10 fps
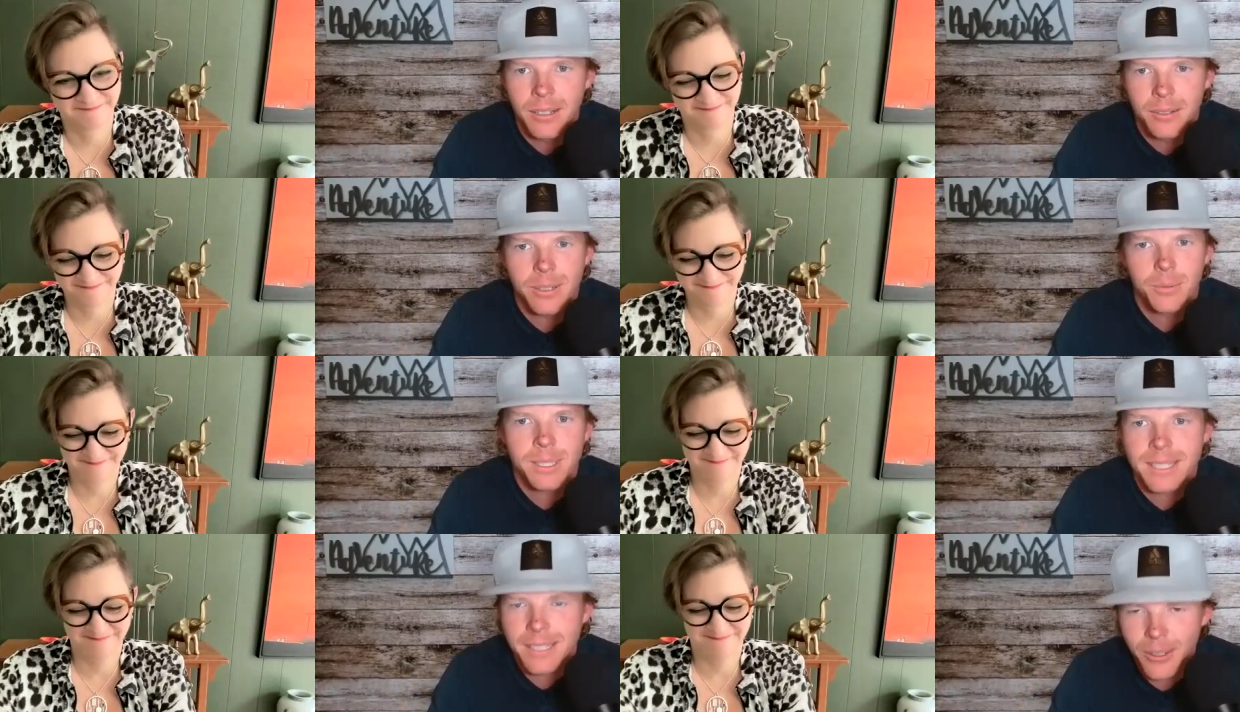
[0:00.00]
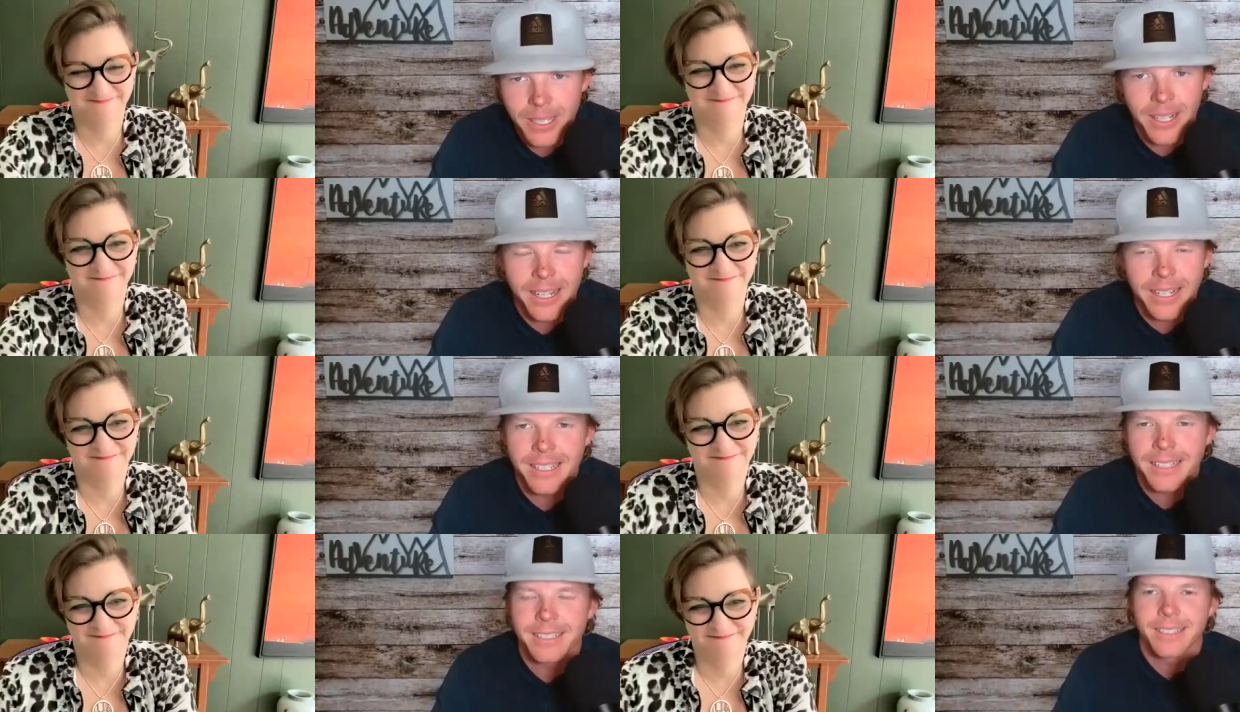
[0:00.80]
Speaker 1: what, what's going on?
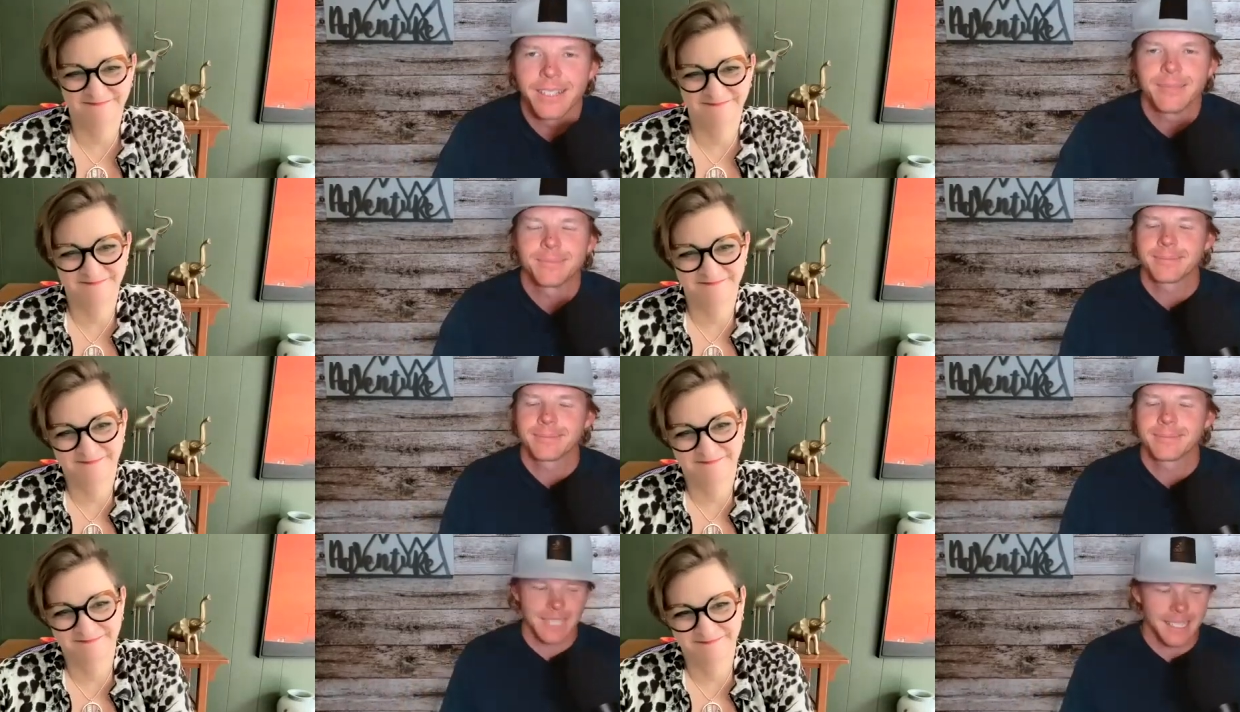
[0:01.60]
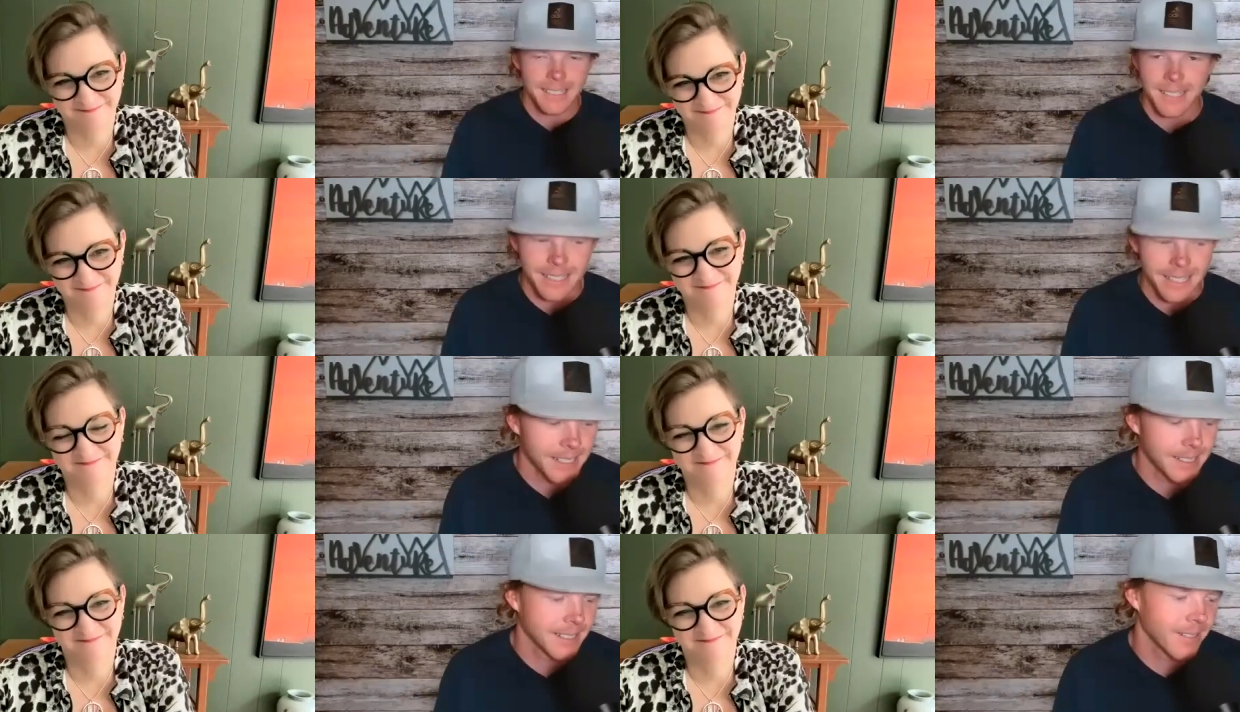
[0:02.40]
And you know, as a young
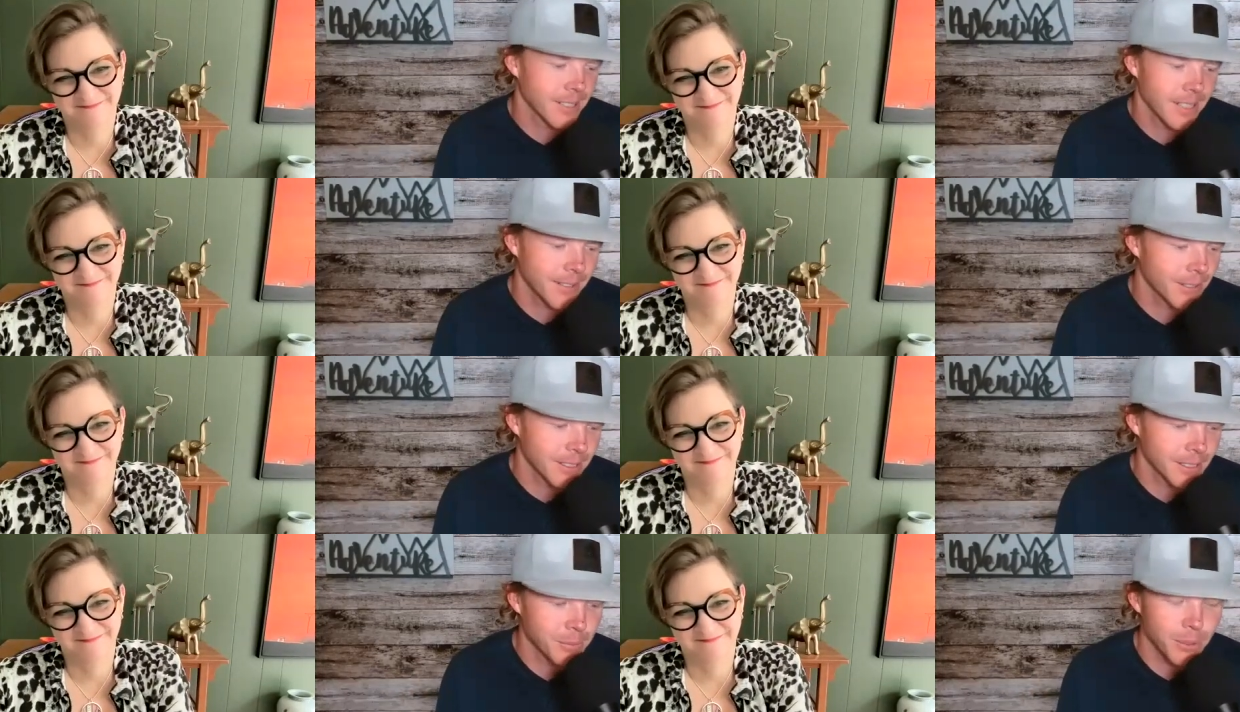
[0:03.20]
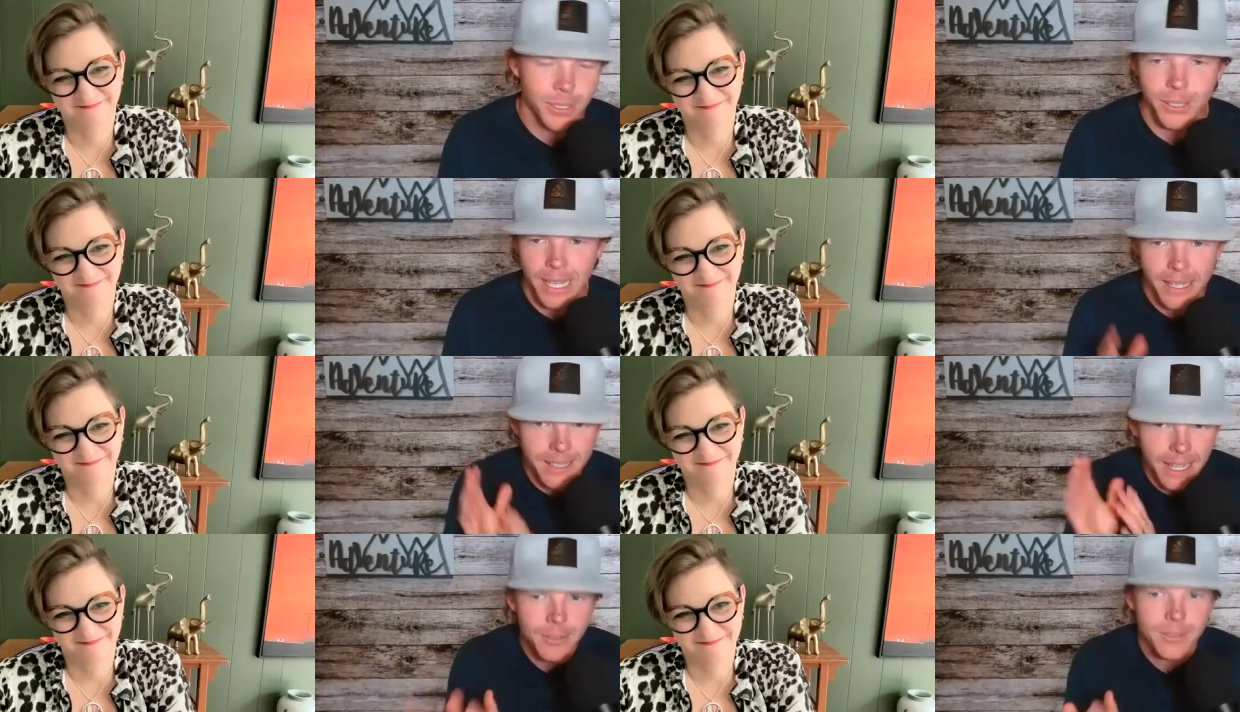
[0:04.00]
kid, every every little boy, you know, that
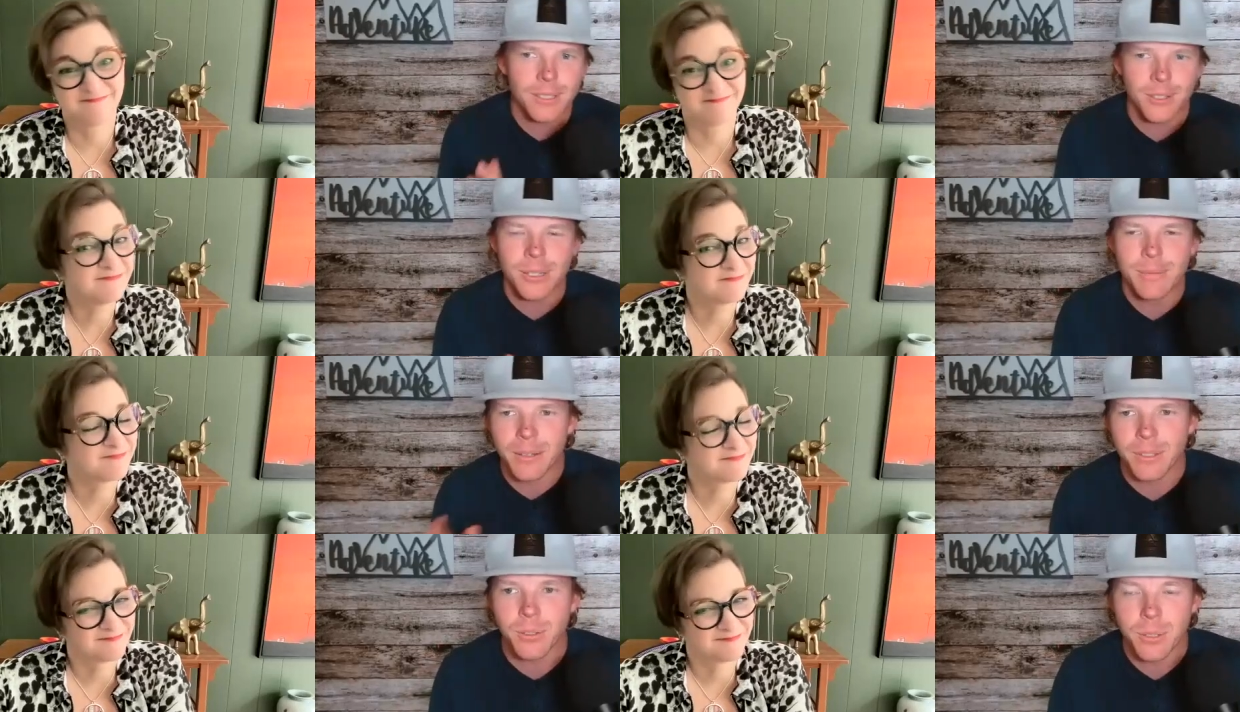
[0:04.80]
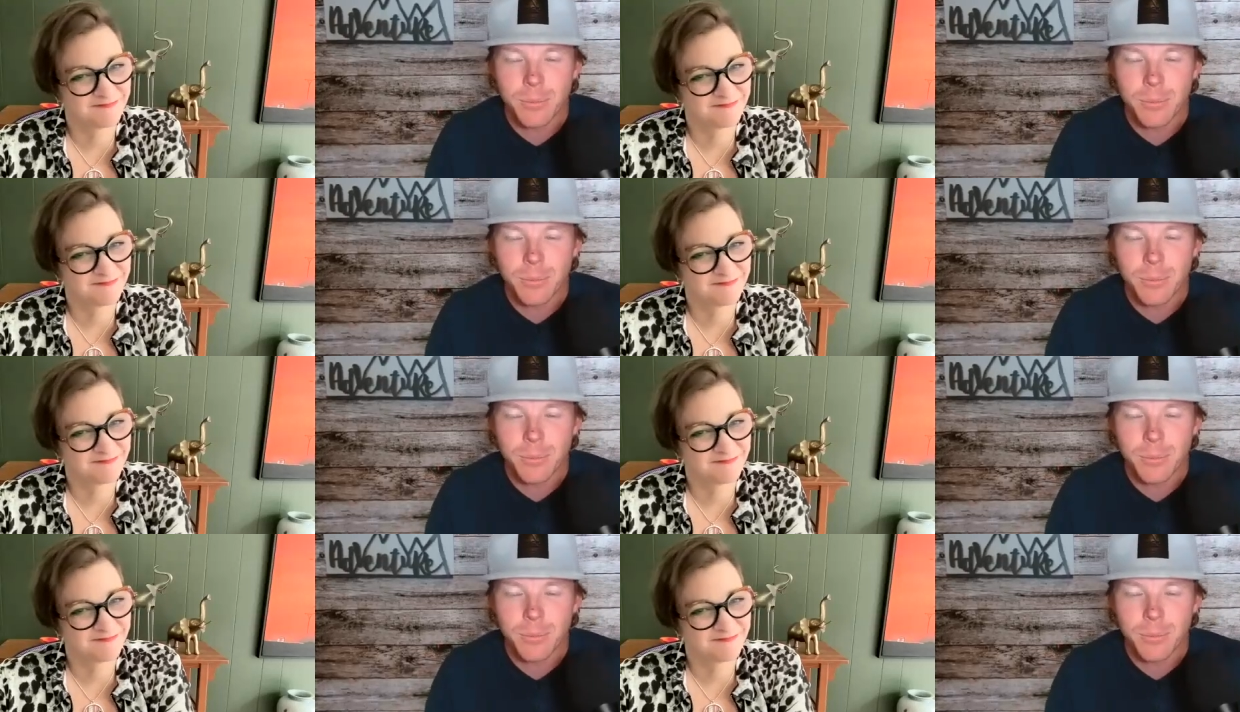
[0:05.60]
that was the dream, that was the story.